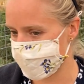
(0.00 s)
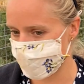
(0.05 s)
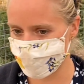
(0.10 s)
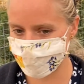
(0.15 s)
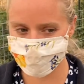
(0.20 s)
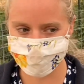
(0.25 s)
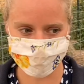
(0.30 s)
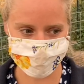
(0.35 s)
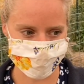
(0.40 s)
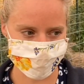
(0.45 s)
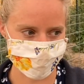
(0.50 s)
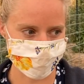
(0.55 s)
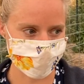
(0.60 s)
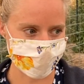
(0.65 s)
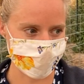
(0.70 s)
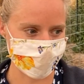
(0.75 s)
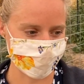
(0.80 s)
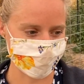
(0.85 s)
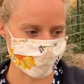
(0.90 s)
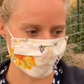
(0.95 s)
annuals and
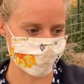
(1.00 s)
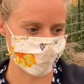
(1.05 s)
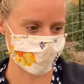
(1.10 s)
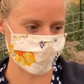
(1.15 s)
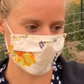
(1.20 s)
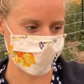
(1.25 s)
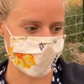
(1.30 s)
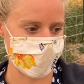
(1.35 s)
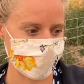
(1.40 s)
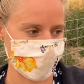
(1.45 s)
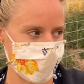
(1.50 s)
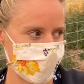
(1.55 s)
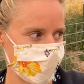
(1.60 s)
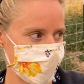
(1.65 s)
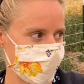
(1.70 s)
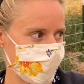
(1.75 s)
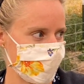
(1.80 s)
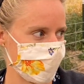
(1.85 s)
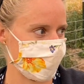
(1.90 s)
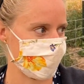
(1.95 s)
perennials that we have out
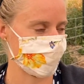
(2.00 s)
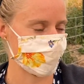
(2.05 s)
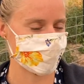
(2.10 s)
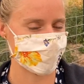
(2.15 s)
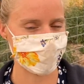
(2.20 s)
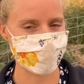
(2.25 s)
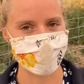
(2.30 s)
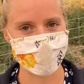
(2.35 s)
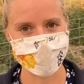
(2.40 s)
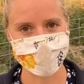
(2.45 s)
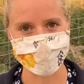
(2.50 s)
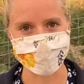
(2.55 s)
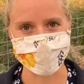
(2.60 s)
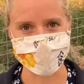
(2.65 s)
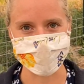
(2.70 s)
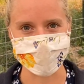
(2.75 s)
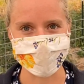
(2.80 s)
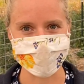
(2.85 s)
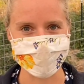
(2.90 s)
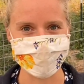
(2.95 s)
here, see all the
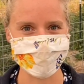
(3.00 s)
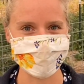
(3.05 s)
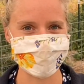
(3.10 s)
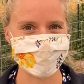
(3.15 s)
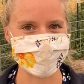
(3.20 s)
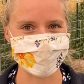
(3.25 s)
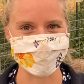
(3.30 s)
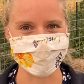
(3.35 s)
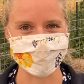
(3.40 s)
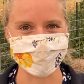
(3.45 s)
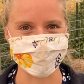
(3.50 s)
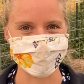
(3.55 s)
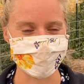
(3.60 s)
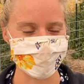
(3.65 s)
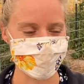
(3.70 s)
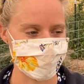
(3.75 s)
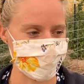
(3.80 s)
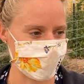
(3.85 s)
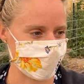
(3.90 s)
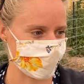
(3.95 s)
bees,
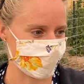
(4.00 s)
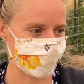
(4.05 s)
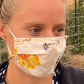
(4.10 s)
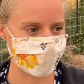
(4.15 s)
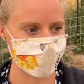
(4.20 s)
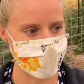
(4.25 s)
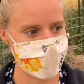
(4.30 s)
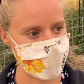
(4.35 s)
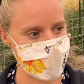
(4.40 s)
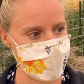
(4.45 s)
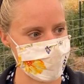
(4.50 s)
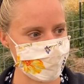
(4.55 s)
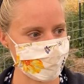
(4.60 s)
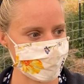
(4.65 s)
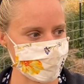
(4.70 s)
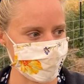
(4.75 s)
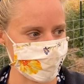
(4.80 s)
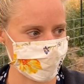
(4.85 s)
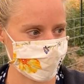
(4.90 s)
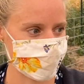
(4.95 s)
the butterflies,
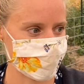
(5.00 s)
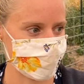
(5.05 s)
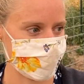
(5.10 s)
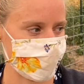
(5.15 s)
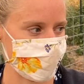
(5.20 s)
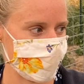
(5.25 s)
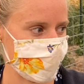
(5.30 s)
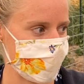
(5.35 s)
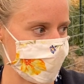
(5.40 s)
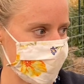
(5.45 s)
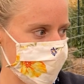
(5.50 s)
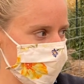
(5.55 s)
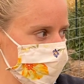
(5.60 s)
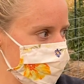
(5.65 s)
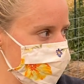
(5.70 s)
understand how the